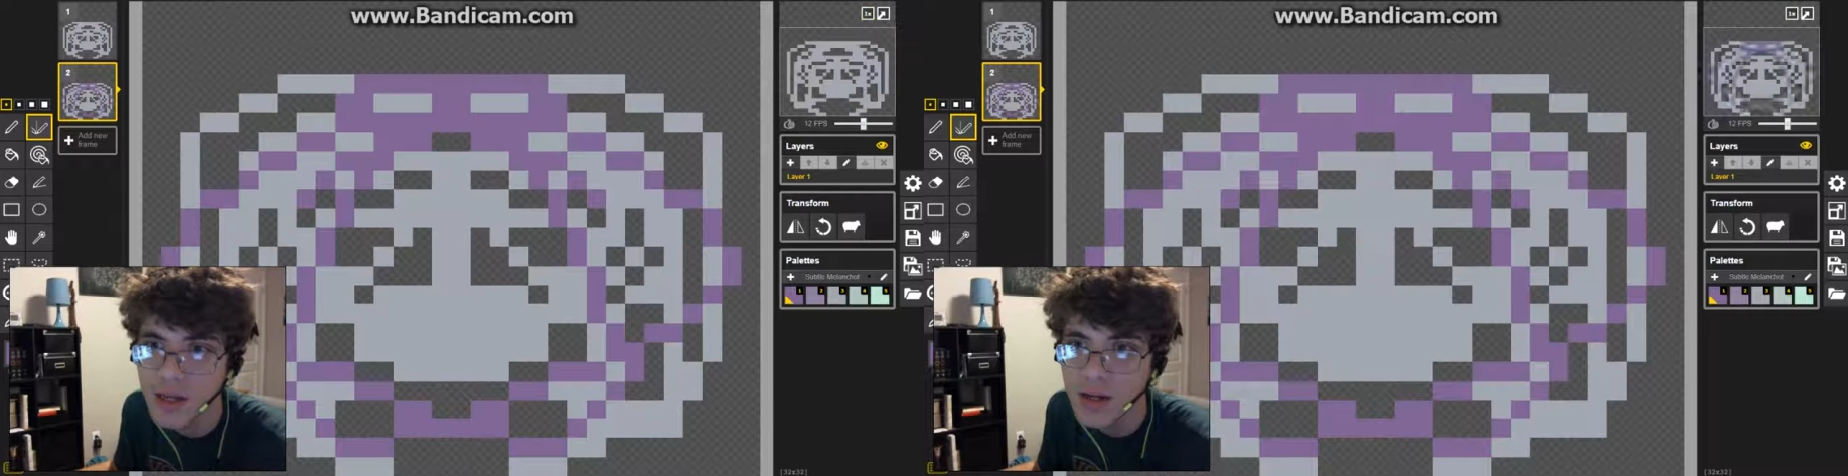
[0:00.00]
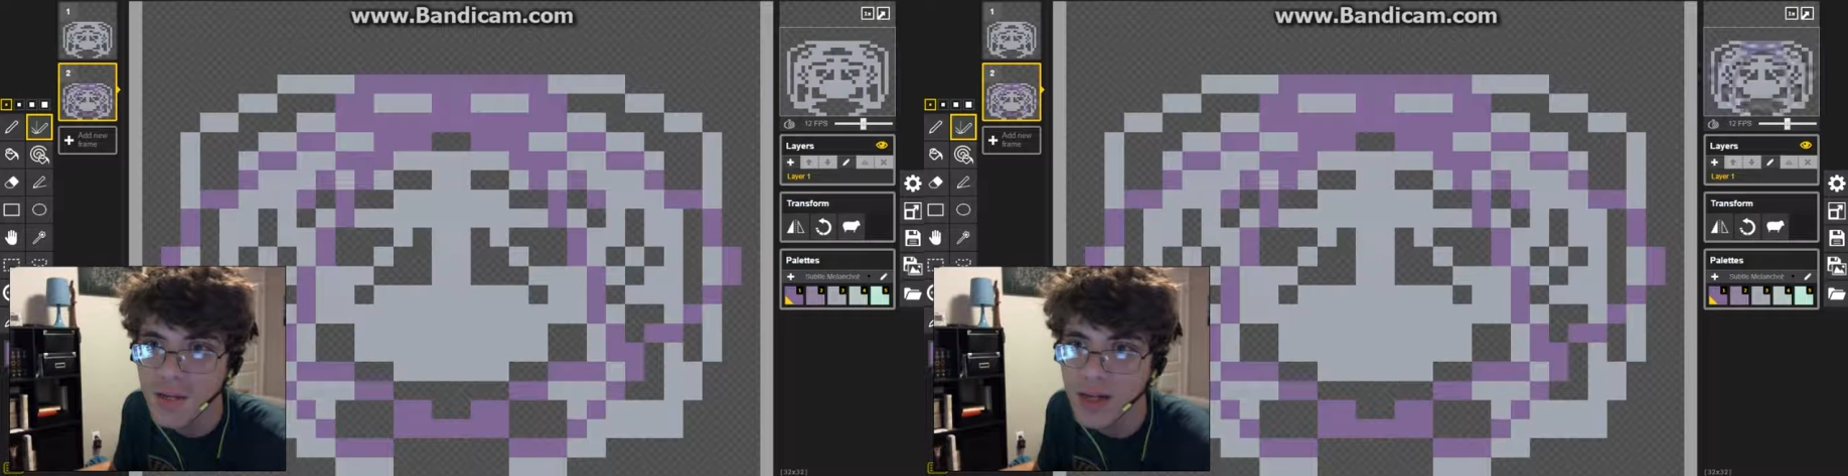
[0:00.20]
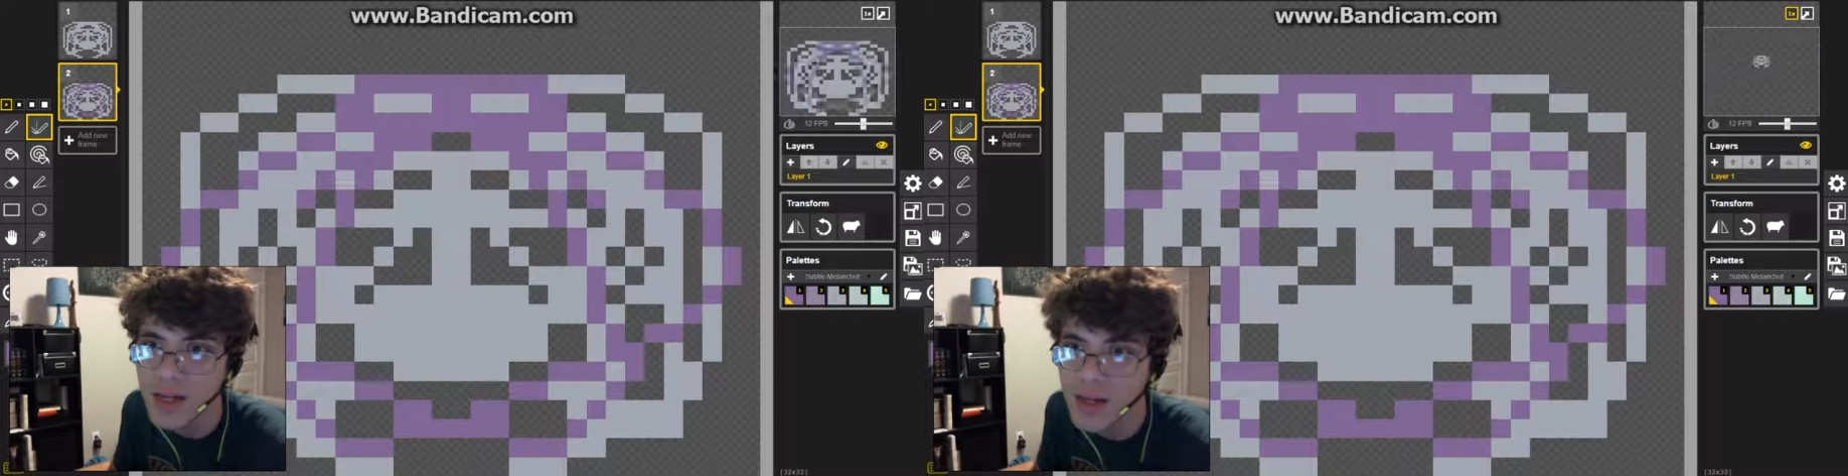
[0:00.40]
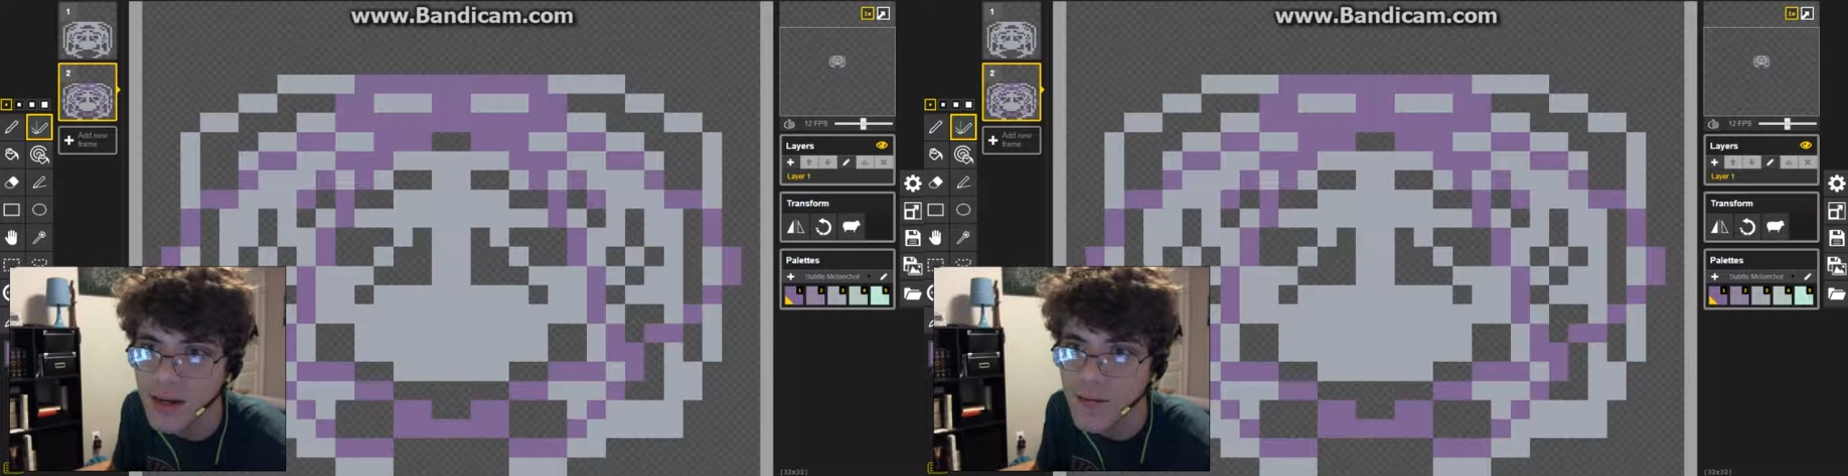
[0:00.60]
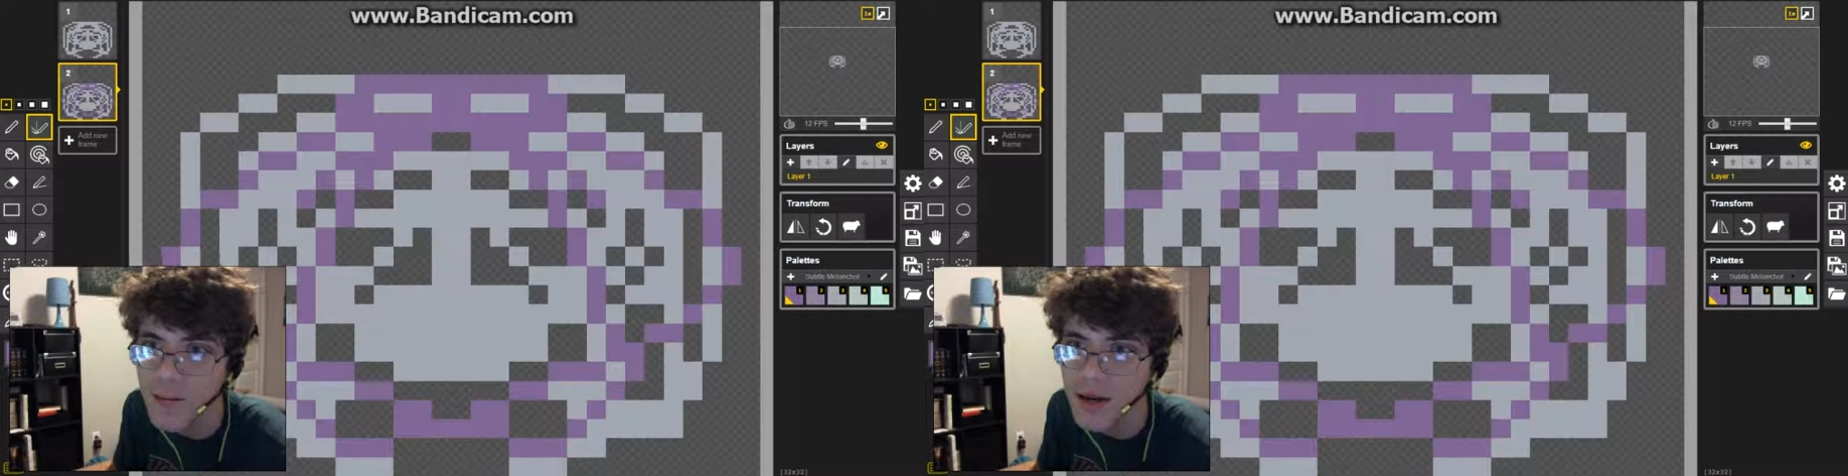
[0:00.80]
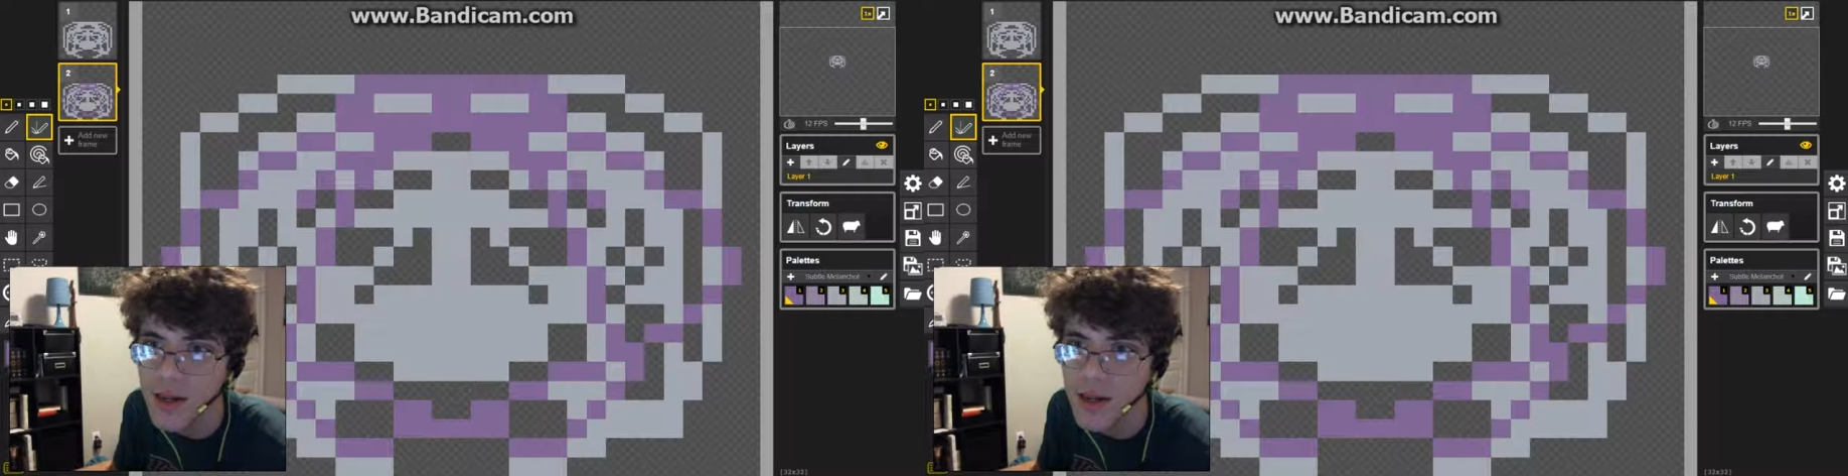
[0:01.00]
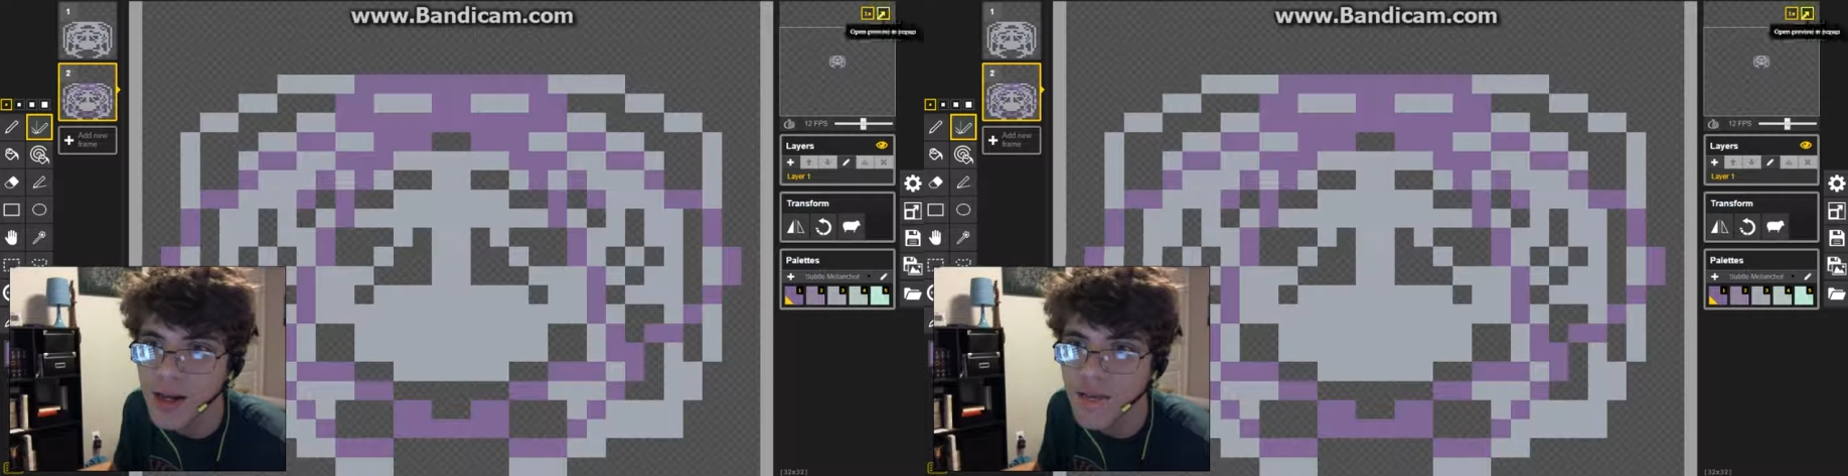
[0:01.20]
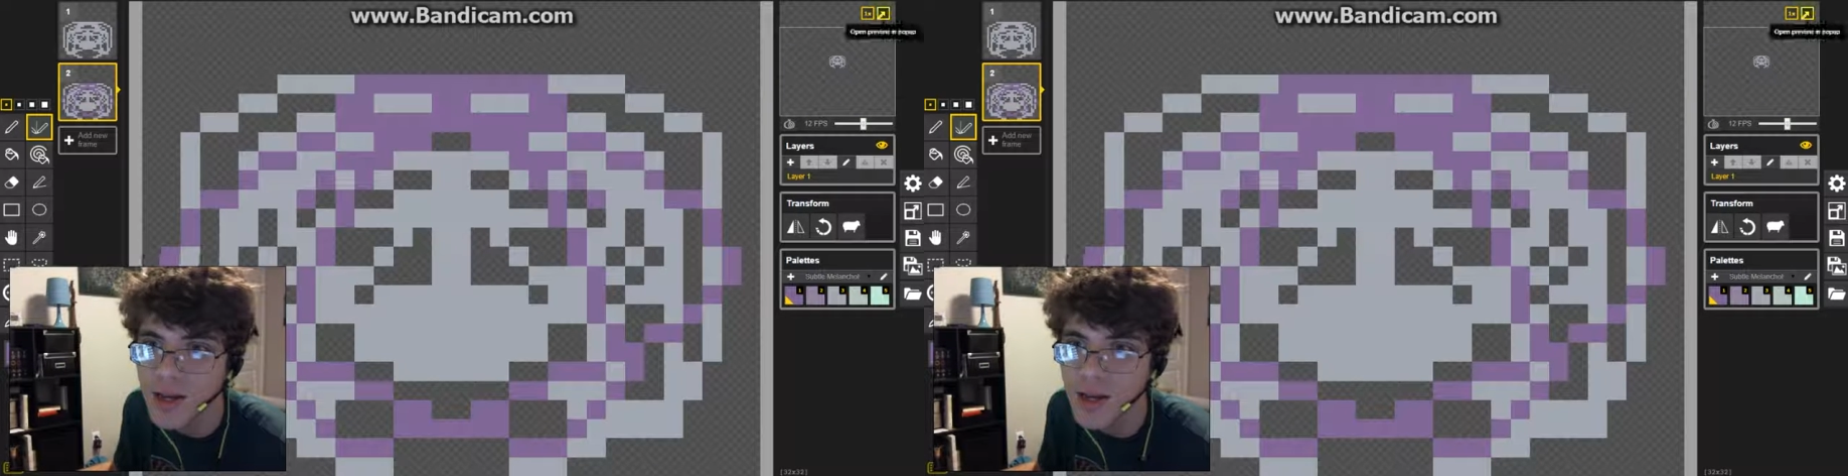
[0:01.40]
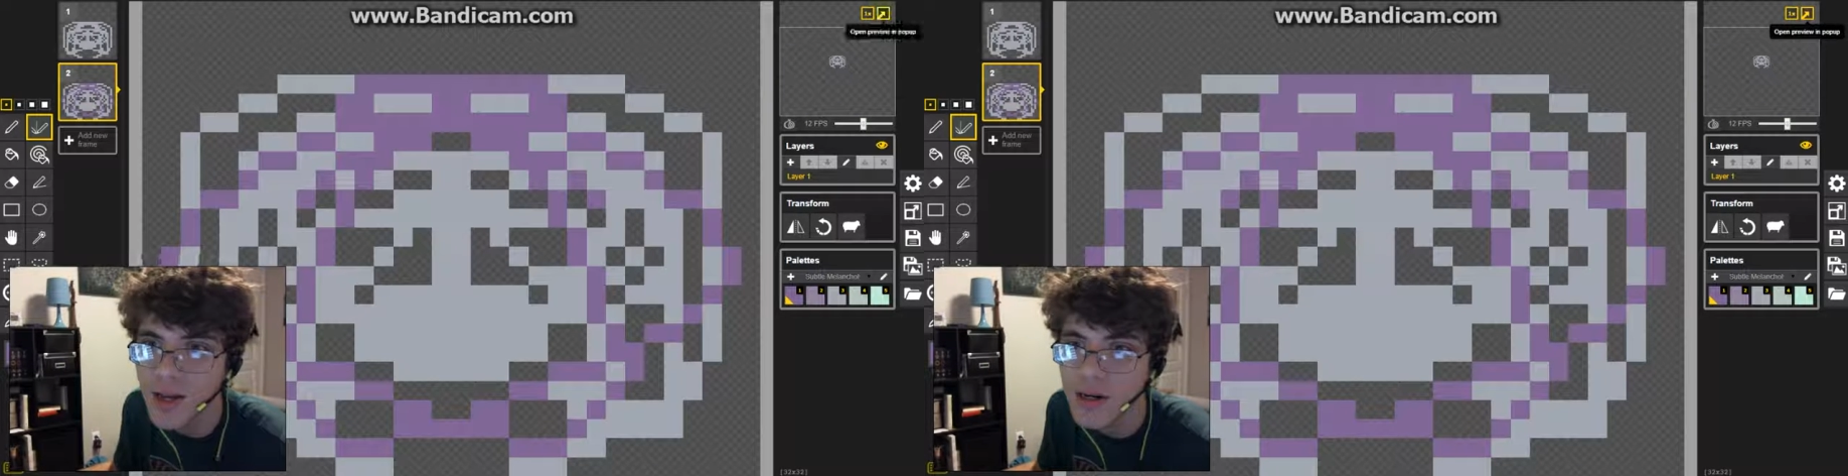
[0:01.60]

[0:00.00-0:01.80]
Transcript: but whatever.